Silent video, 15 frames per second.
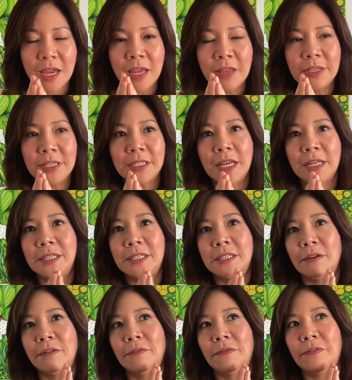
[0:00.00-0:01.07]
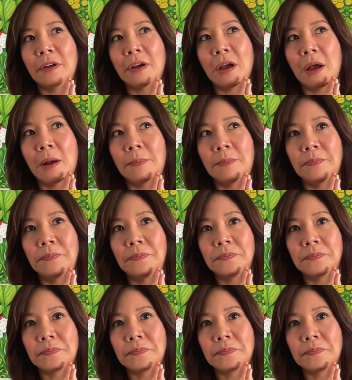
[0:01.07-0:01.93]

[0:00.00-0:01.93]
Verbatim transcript: in the sense of um,